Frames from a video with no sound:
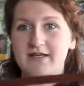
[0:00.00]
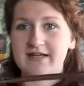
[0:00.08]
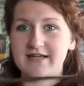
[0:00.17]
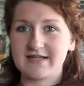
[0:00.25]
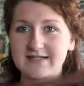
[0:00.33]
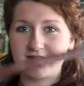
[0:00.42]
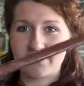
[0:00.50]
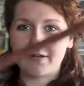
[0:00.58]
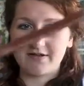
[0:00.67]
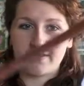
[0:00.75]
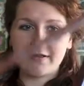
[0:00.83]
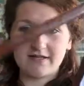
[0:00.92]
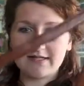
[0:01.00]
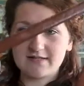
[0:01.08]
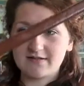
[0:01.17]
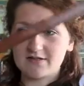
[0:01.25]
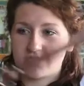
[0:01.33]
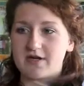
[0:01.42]
Like, it's got nice
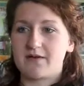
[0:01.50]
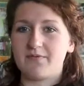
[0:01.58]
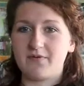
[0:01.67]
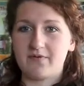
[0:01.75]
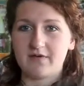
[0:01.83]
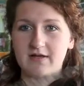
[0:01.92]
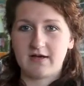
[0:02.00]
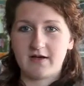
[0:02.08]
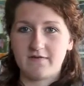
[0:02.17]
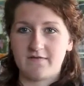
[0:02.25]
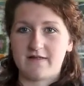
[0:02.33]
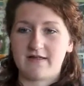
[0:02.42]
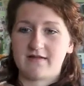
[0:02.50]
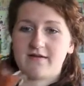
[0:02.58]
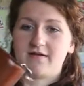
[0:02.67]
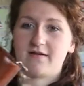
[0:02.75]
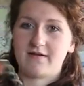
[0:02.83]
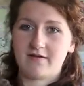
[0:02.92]
long strap, half
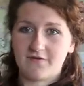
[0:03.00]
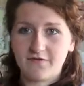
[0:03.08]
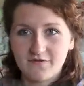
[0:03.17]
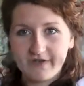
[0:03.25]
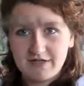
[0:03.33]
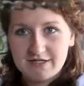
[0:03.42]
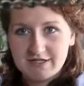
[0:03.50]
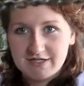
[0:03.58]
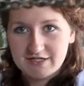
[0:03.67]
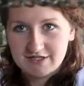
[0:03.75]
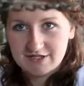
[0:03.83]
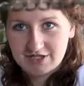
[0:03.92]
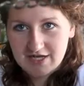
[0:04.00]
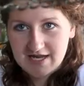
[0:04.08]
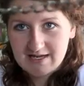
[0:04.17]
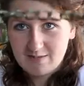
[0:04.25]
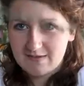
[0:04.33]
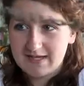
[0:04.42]
leather, half
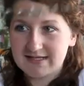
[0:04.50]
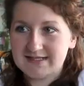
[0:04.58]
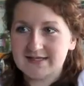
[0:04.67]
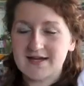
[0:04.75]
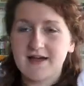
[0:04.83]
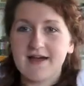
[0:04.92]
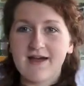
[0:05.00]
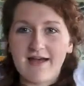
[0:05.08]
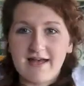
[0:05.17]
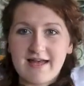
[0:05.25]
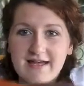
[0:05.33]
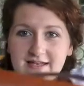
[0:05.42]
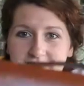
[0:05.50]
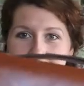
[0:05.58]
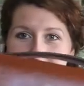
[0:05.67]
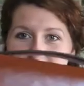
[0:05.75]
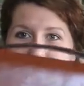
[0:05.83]
chainy bits, and